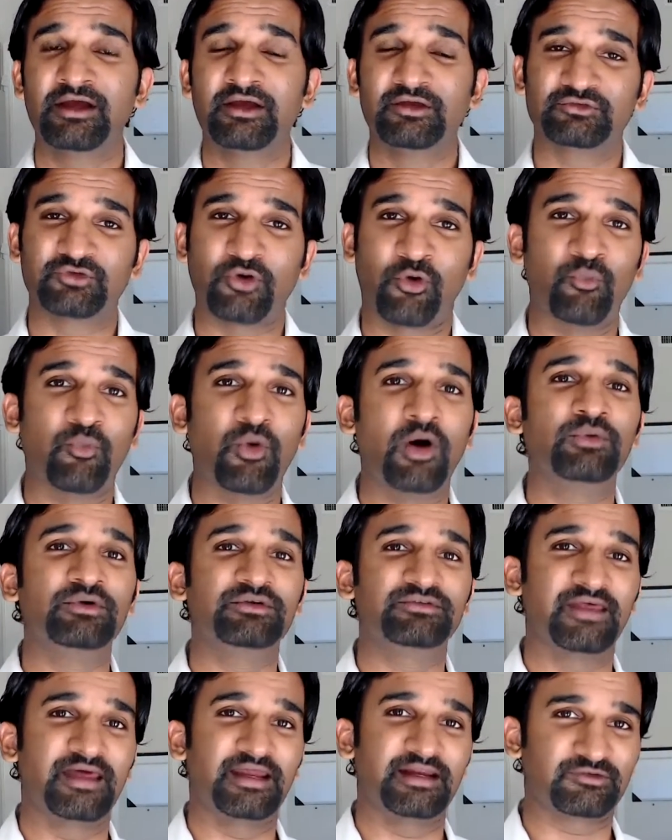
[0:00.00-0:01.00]
So what
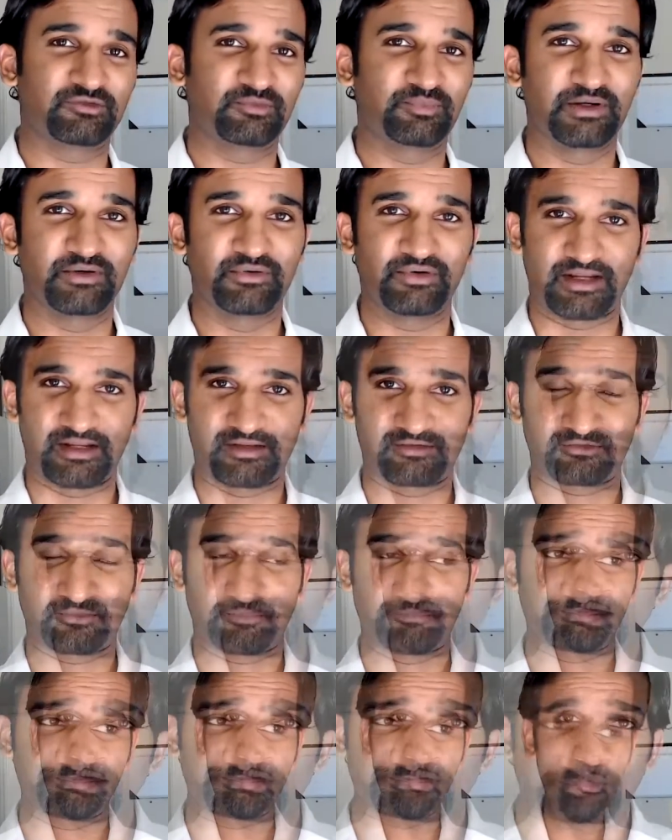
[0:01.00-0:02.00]
was that experience?
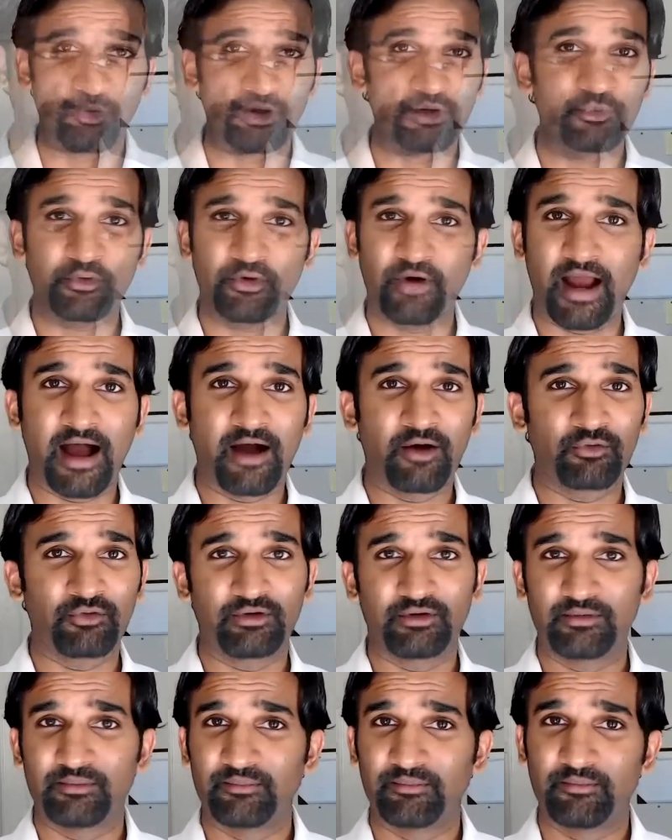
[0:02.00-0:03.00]
We were out,
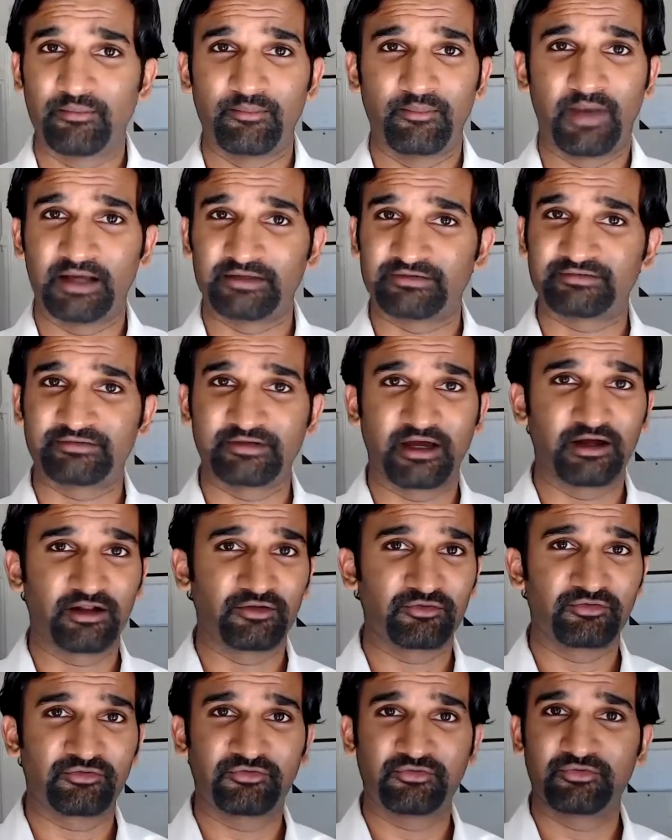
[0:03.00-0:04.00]

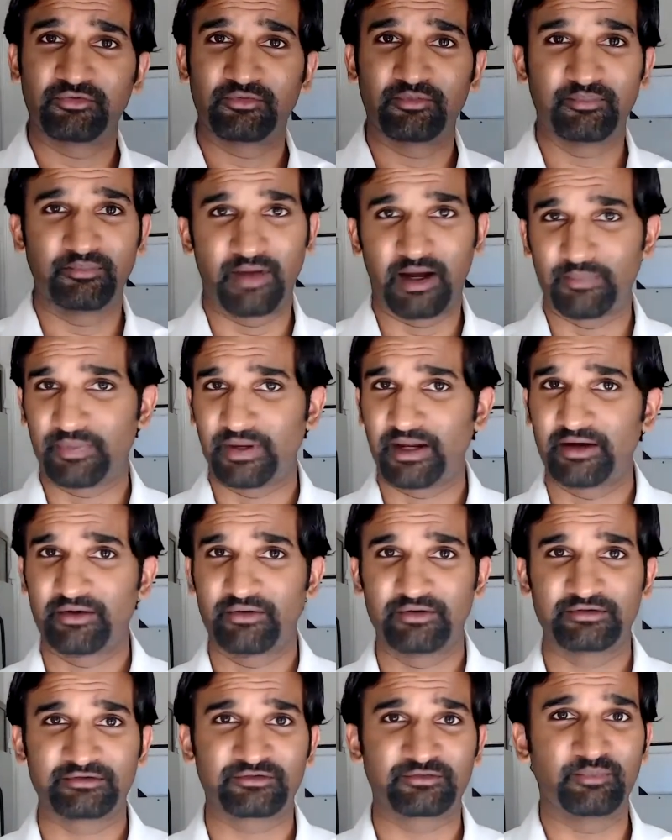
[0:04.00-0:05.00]
myself, my
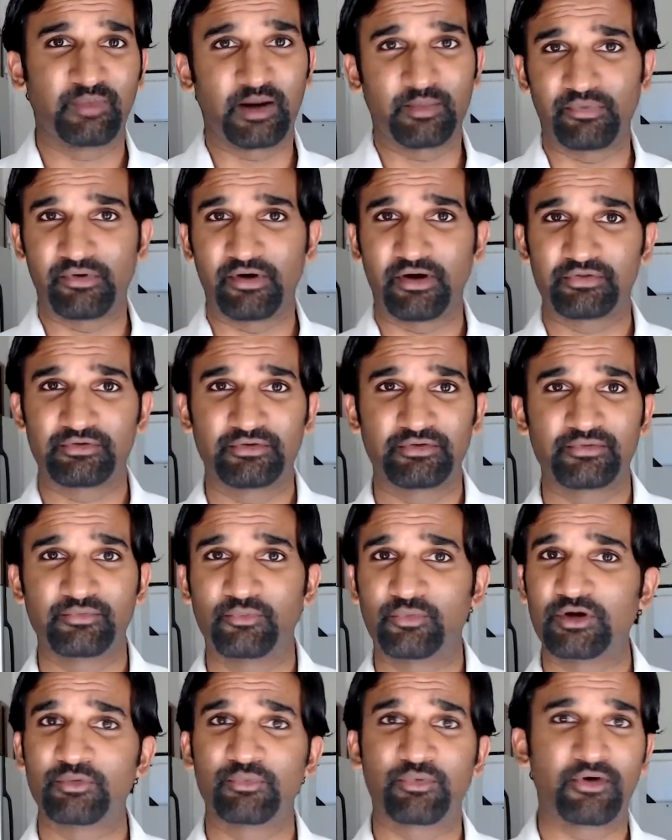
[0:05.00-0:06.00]
parents, my brother,
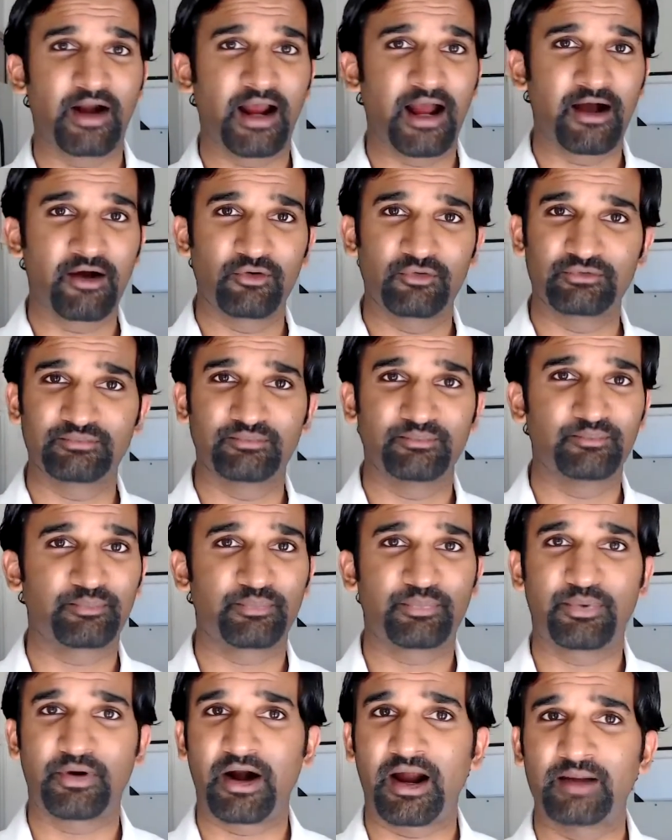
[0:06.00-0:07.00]
we were out
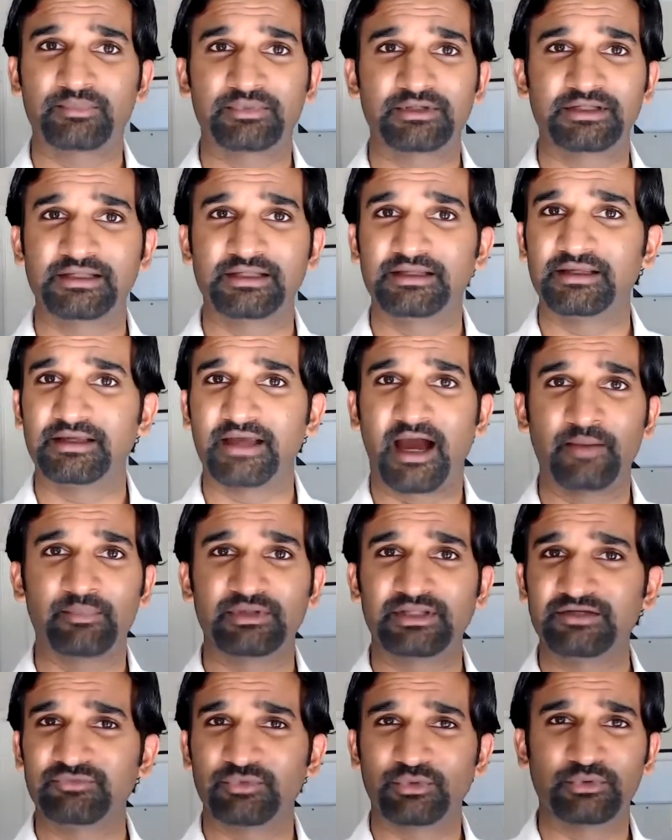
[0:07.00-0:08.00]
probably, I
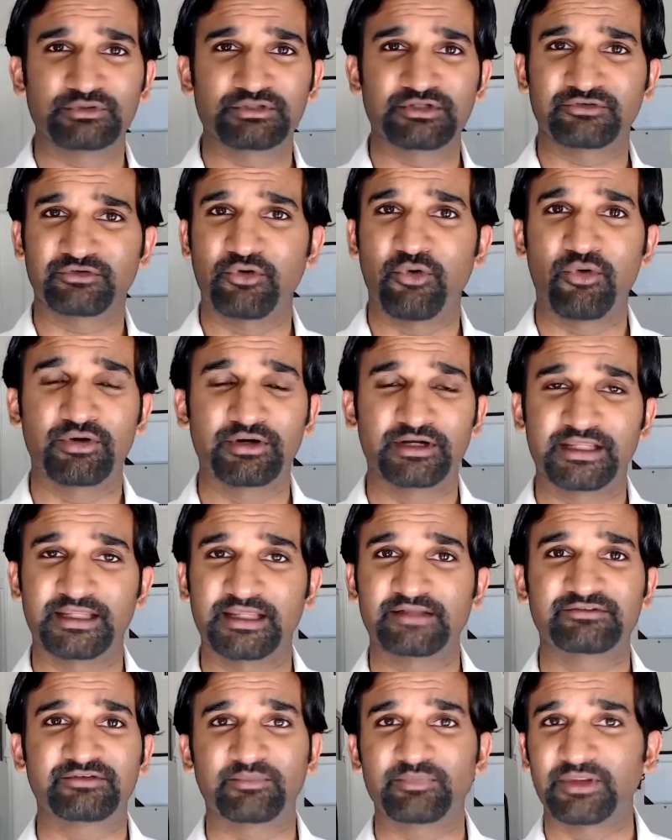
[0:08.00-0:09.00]
believe we were just going to
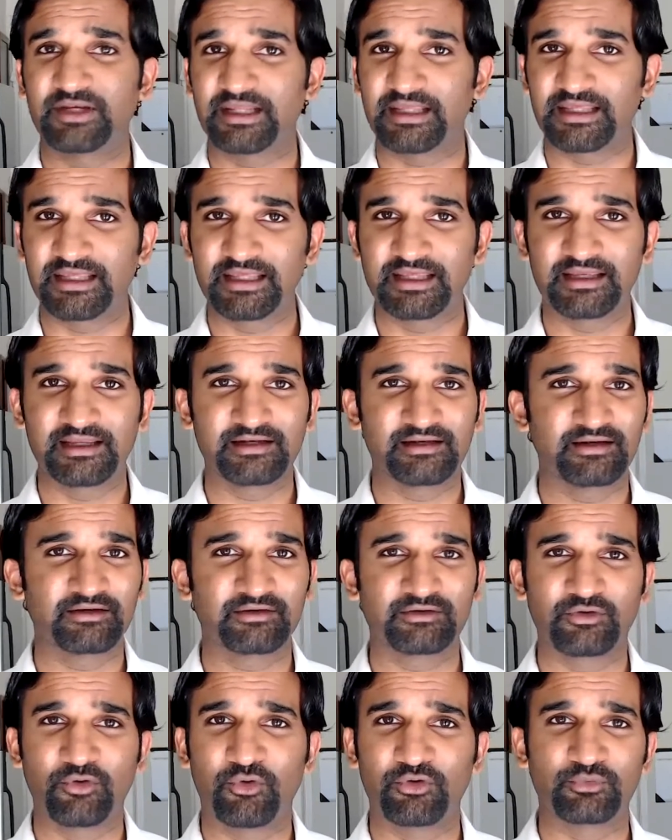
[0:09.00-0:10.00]
get something to eat,
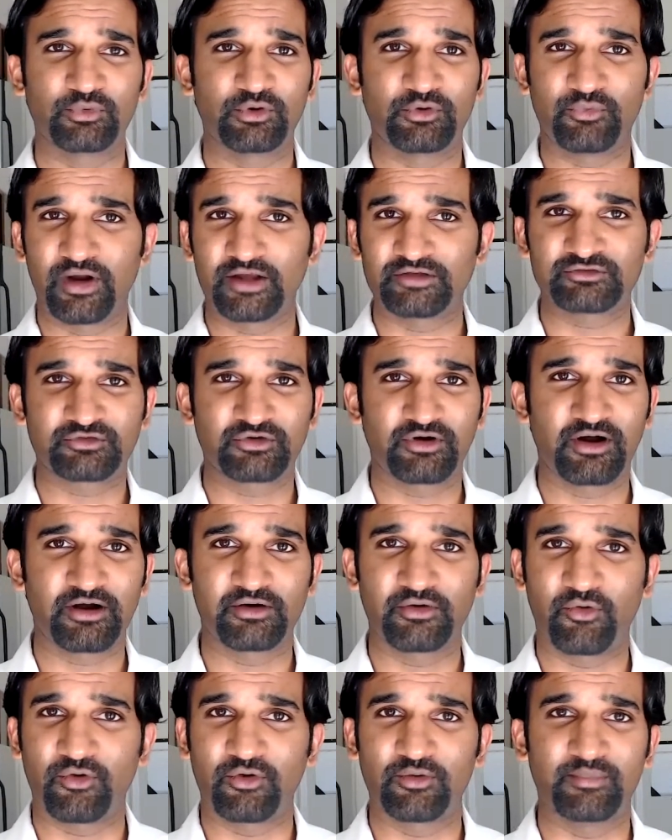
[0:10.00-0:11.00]
going to a
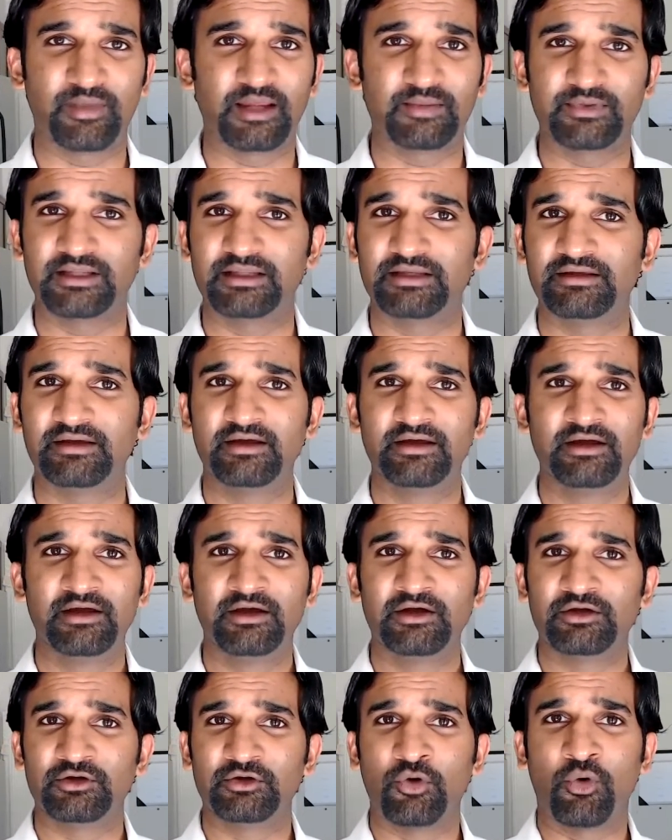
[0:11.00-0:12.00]
restaurant, or maybe
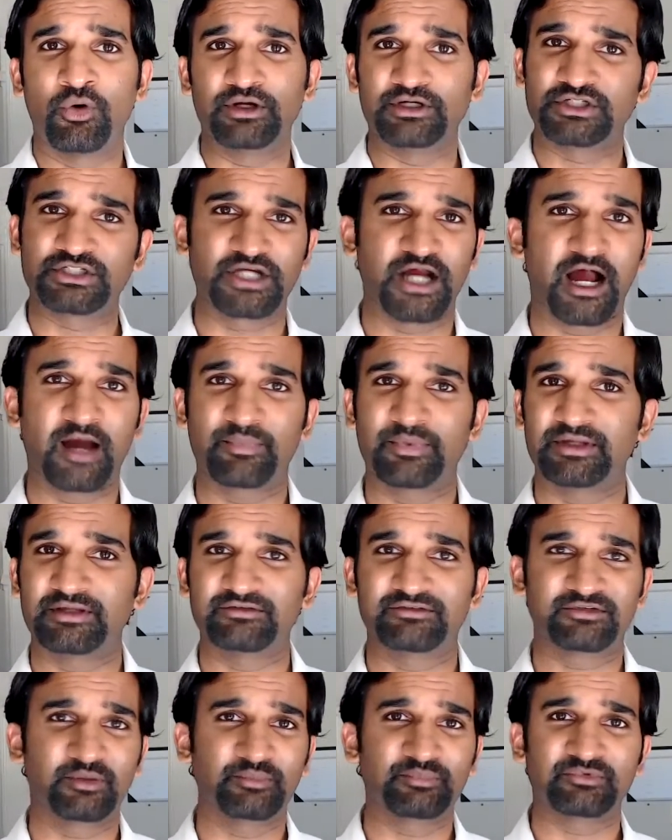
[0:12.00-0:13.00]
going shopping,
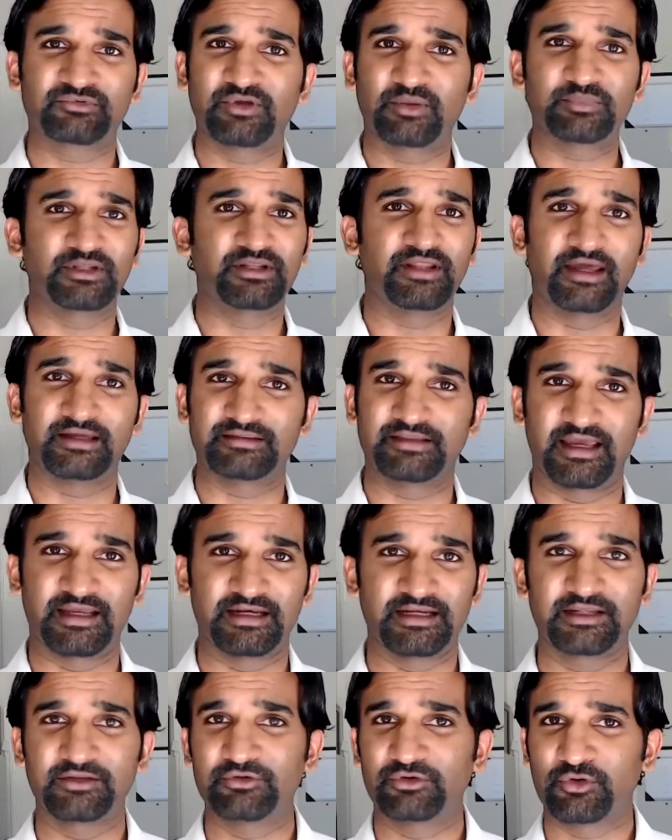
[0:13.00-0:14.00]
something like
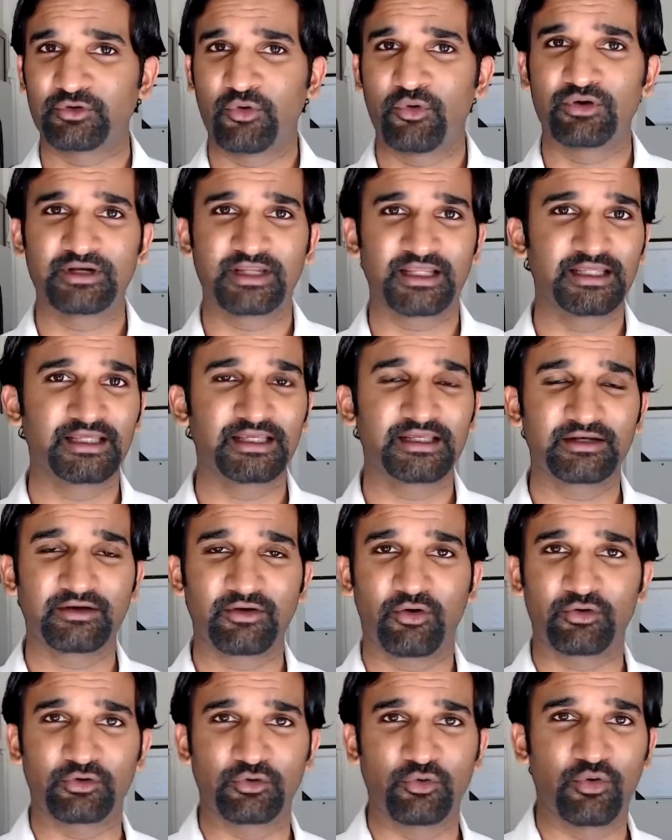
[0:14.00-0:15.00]
that, either going to eat
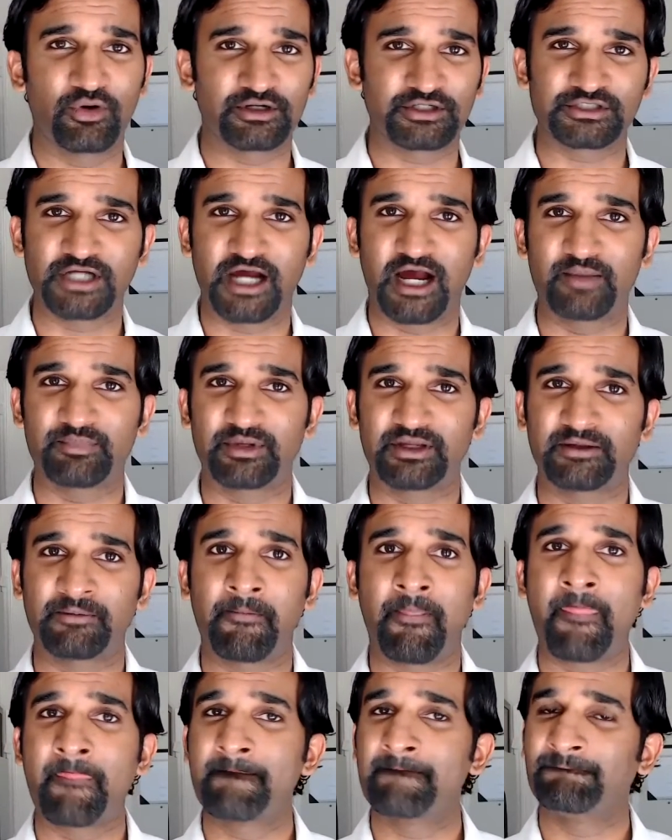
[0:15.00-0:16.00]
or going shopping.
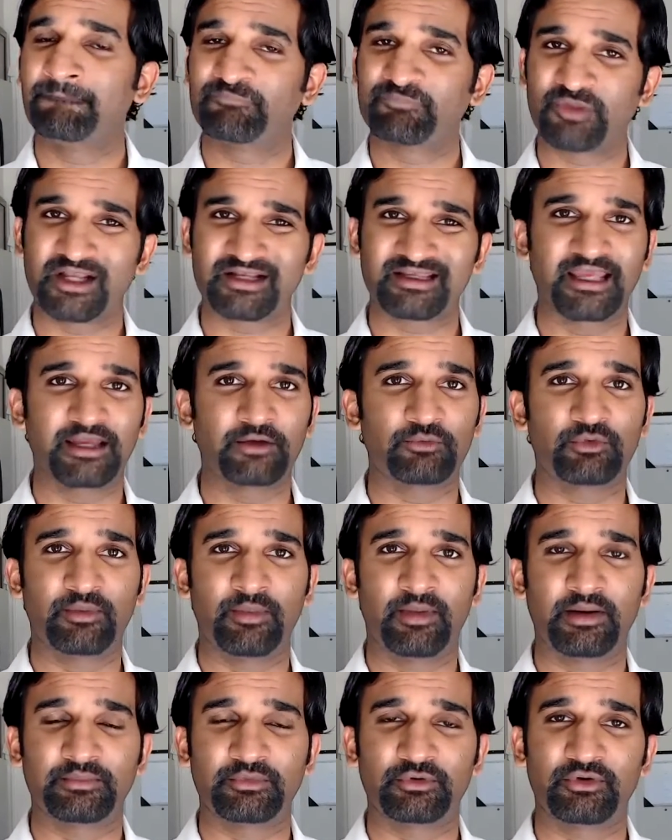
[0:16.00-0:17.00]
I can't
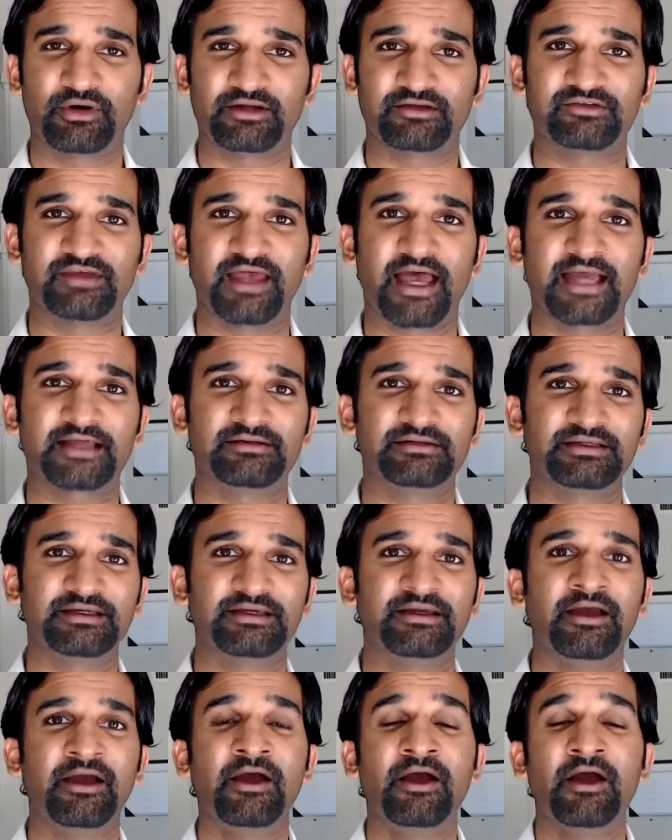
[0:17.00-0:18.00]
remember exactly,